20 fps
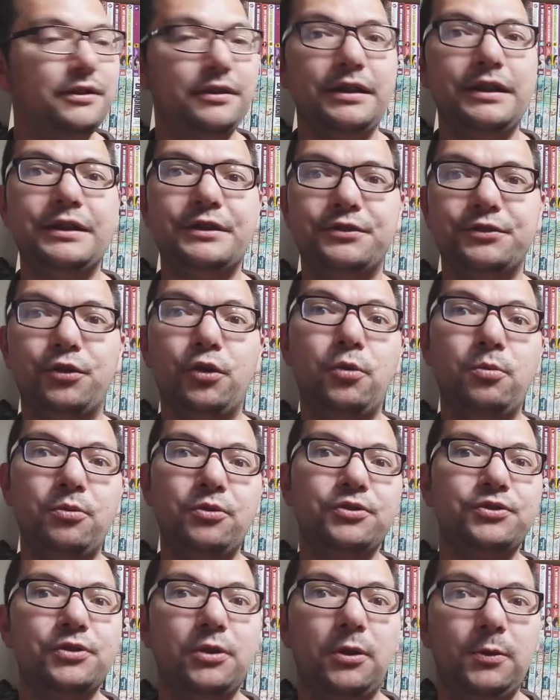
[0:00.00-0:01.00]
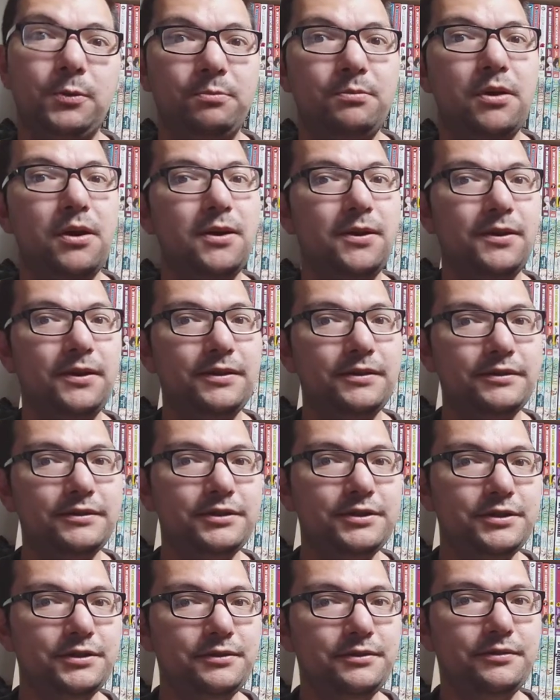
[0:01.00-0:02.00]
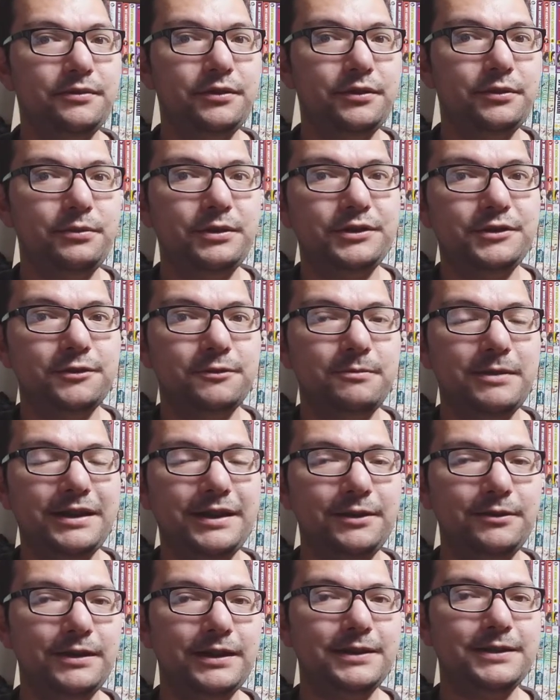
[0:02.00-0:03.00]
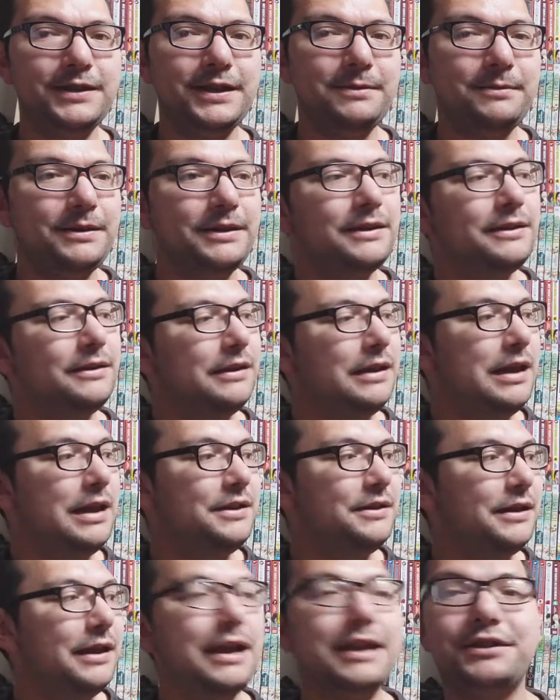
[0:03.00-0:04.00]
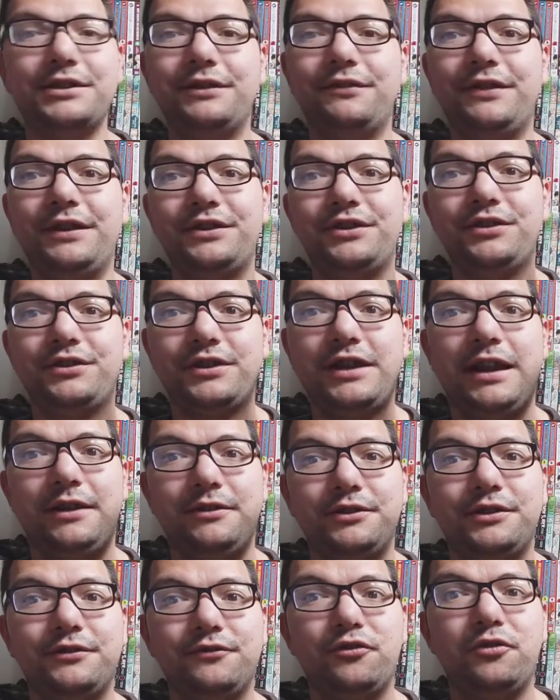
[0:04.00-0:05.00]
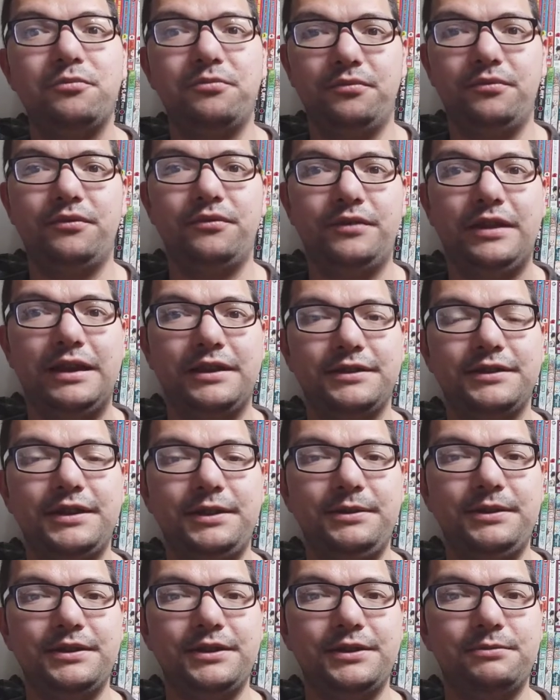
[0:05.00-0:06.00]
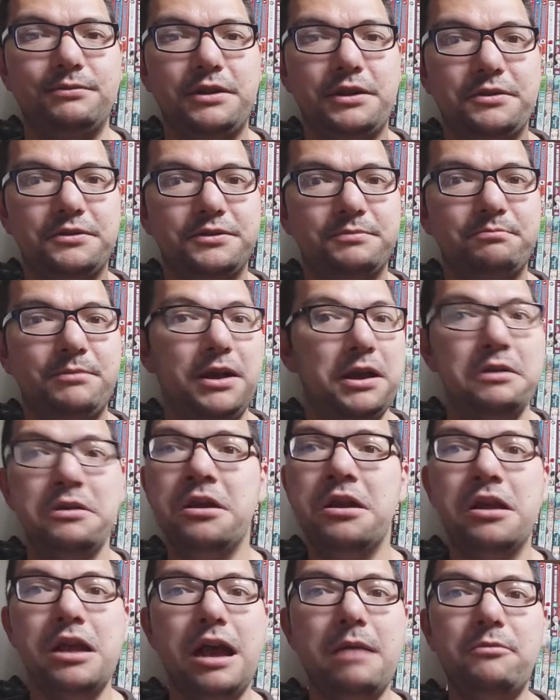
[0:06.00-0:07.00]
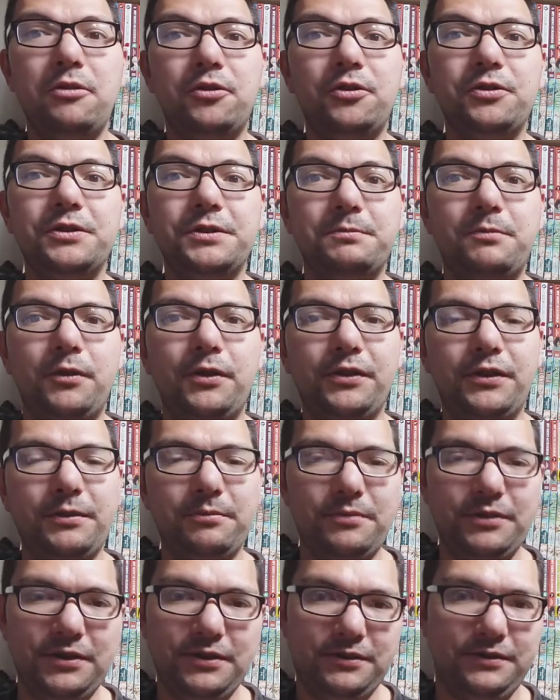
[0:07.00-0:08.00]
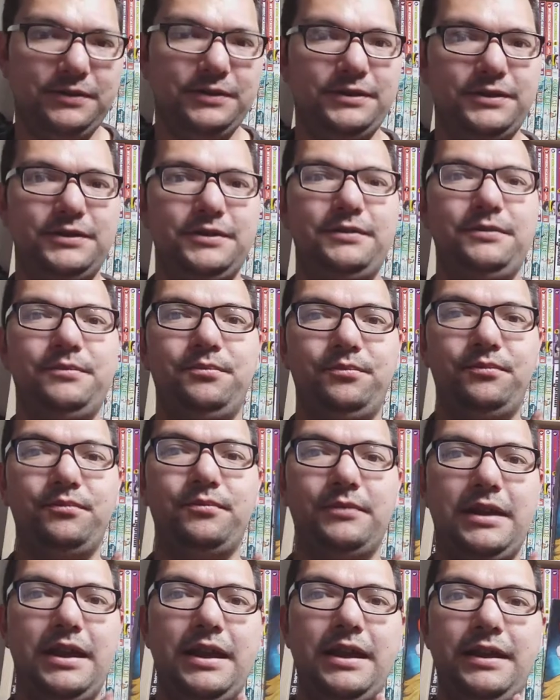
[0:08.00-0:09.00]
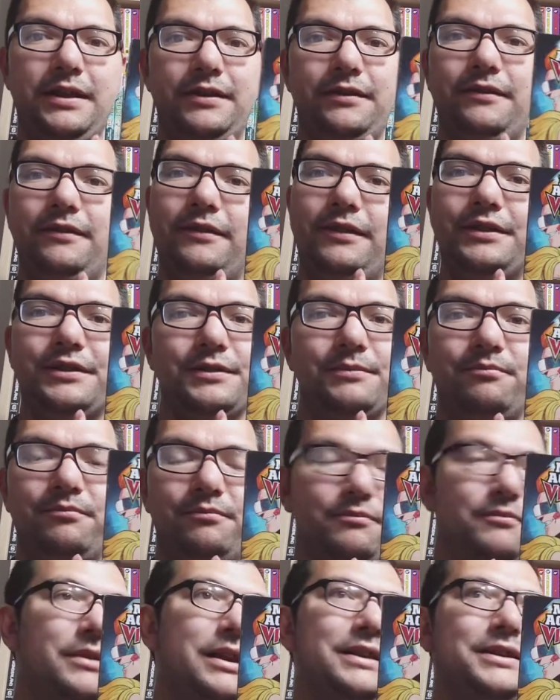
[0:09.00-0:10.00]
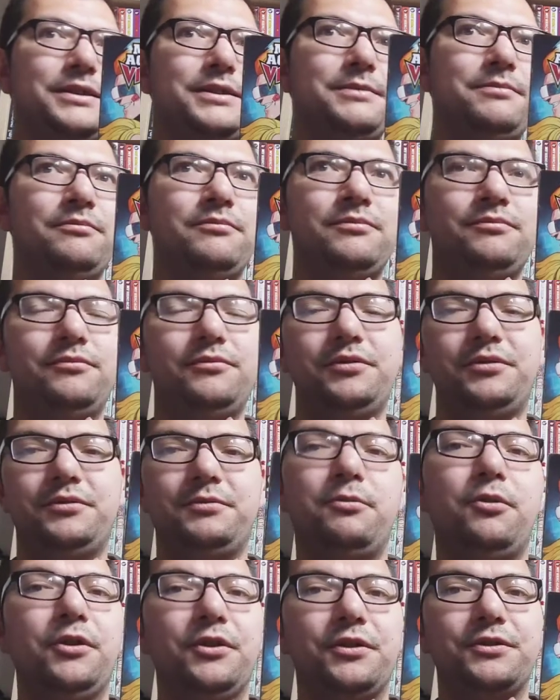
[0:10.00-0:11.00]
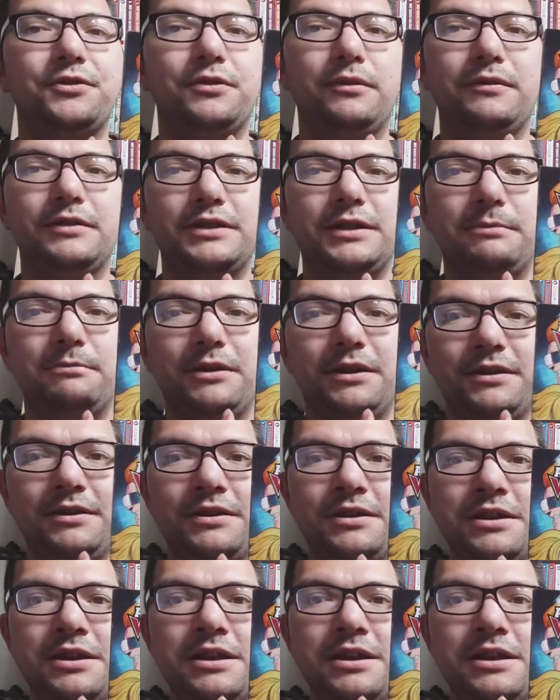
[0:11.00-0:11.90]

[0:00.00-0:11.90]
it's almost on par to the original My Hero Academia, and it actually features characters from that series as well. But I'm not going to spoil it because uh, it's, it's spoilers, obviously, but